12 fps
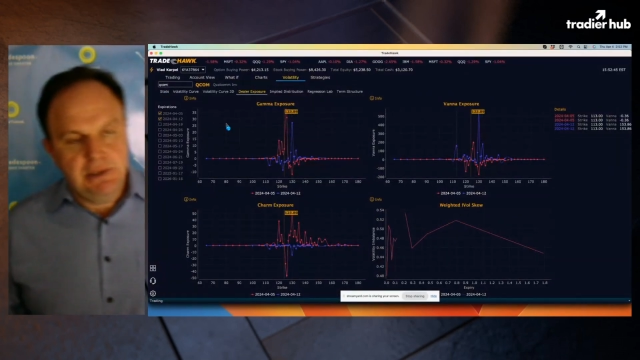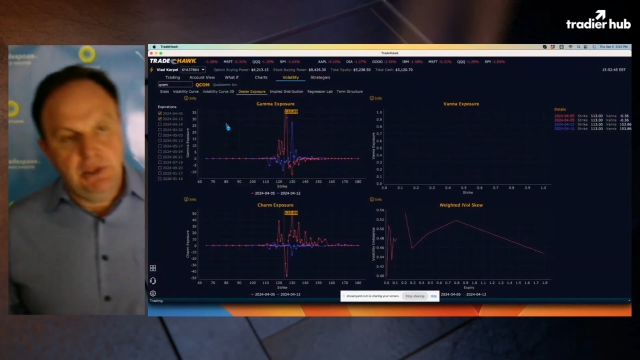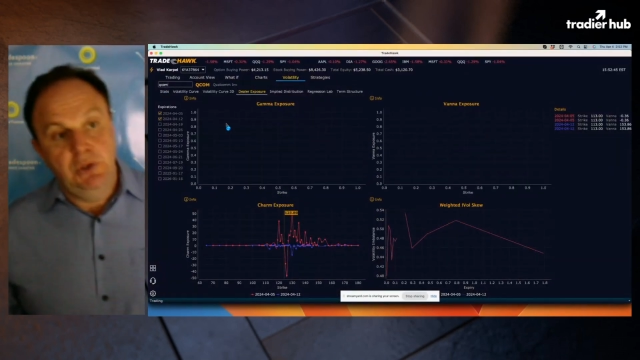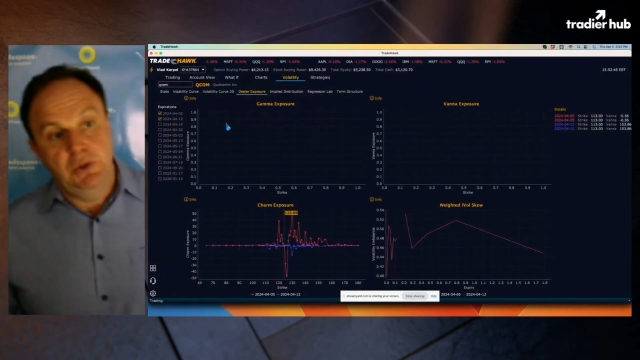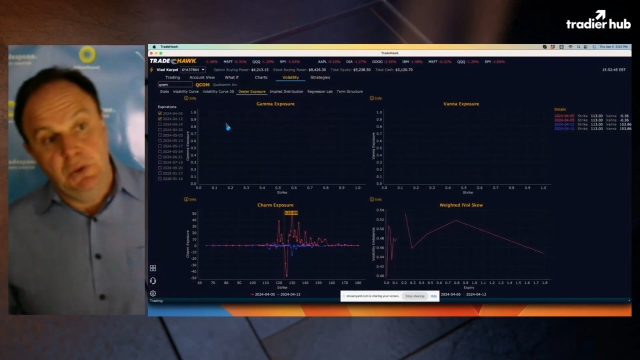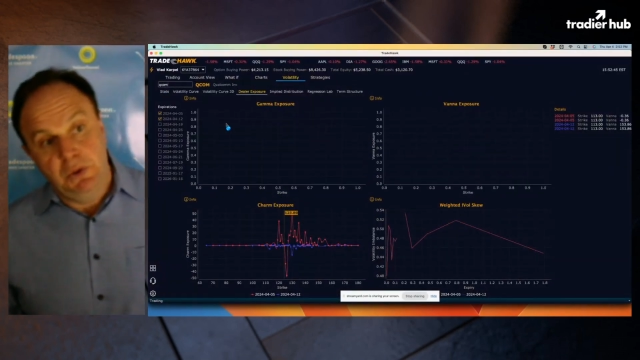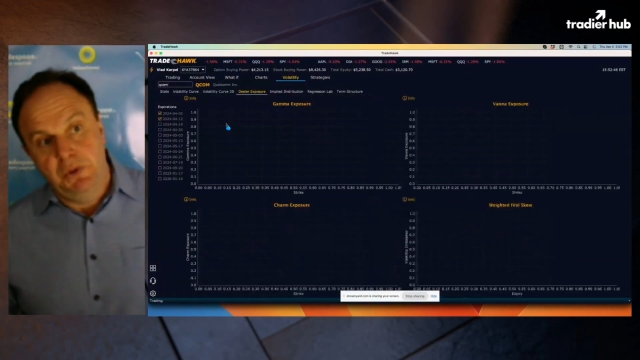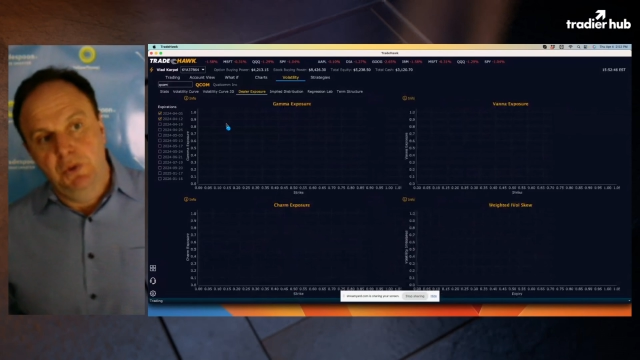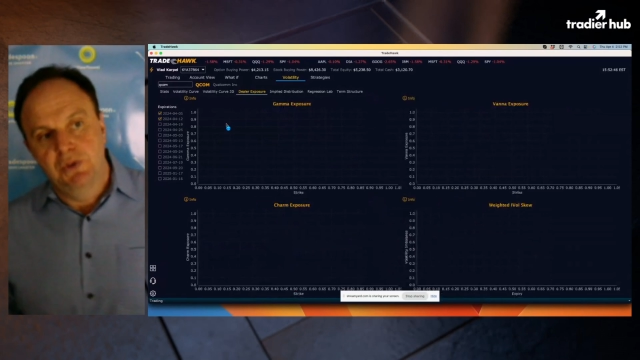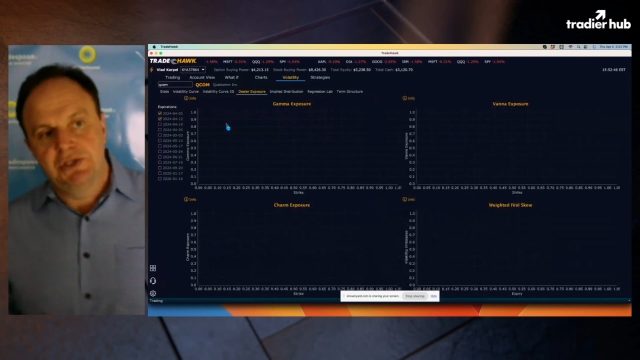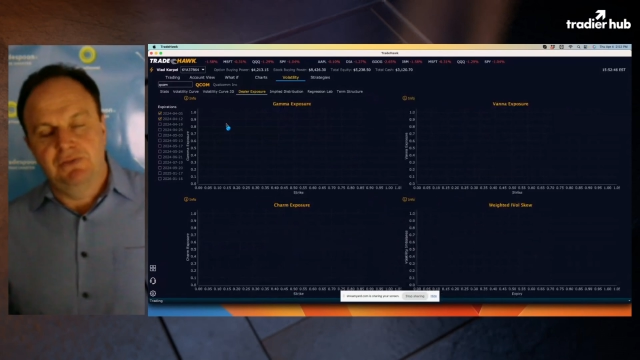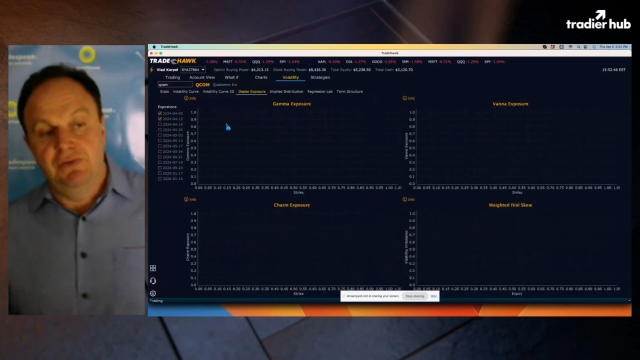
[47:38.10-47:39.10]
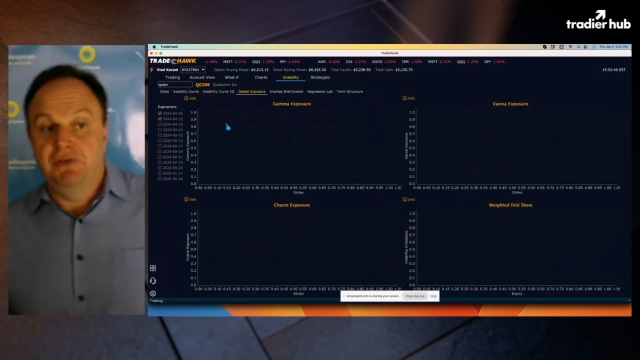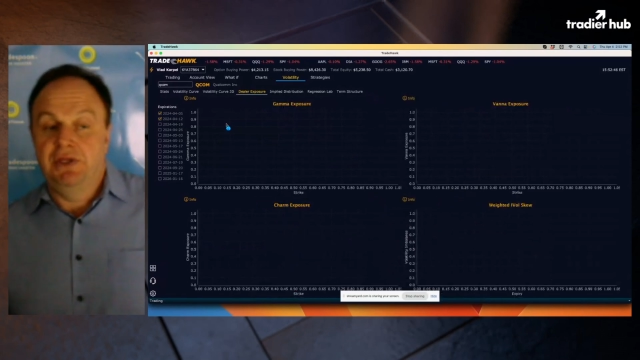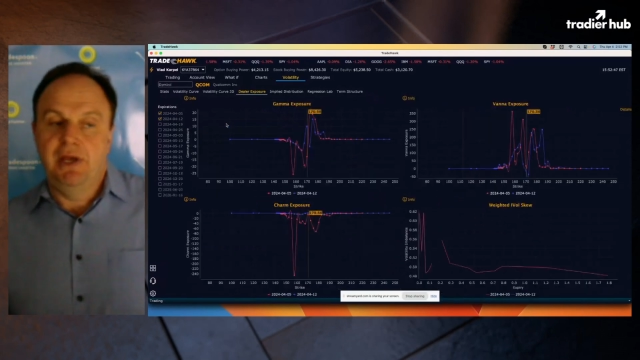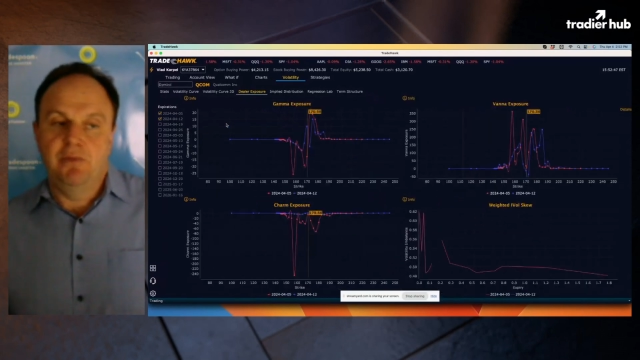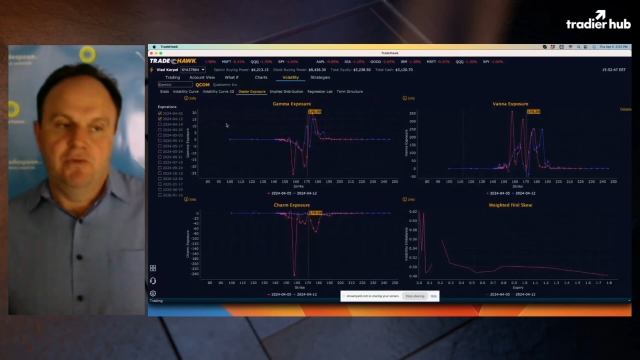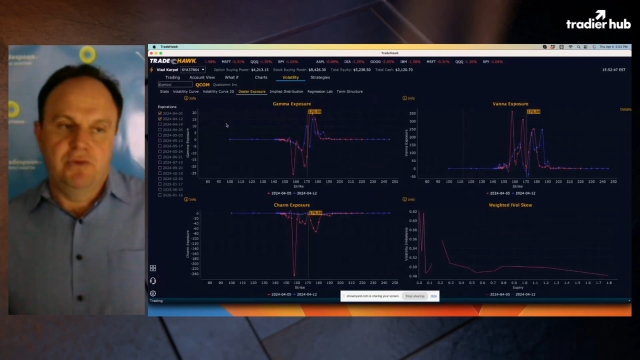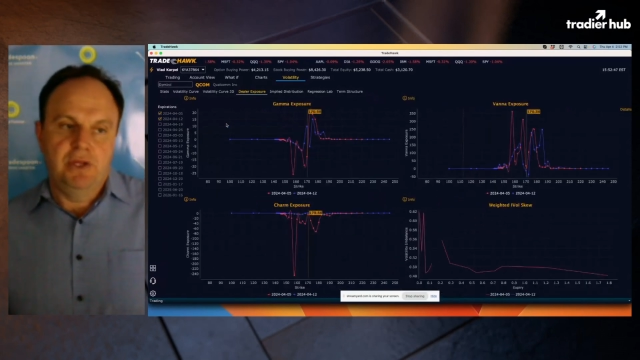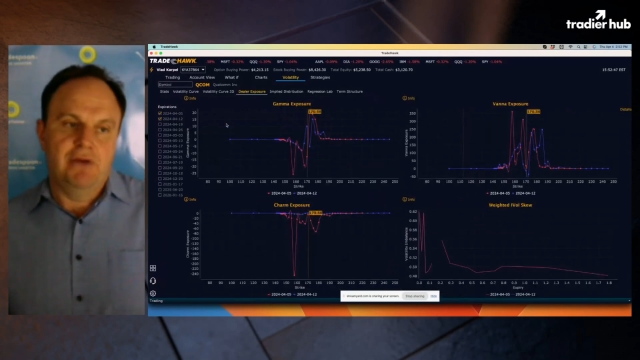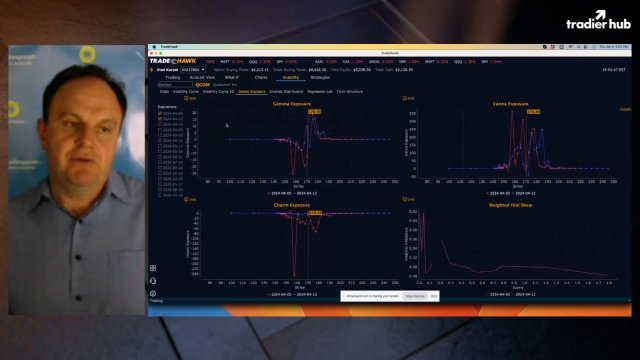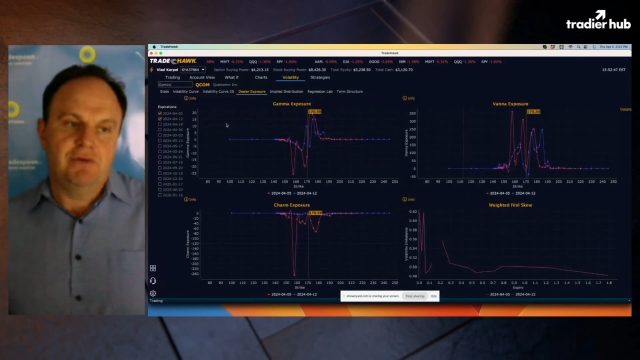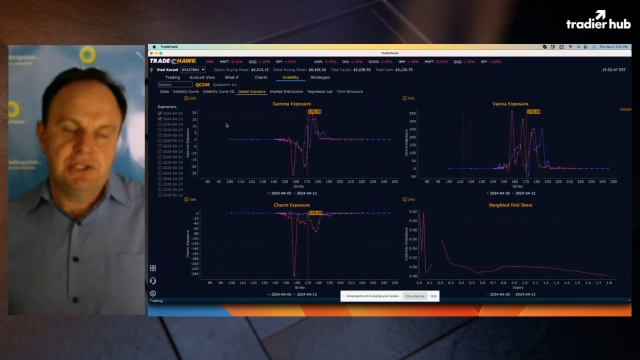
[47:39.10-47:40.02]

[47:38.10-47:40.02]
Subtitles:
QQQ is at 50-day moving average.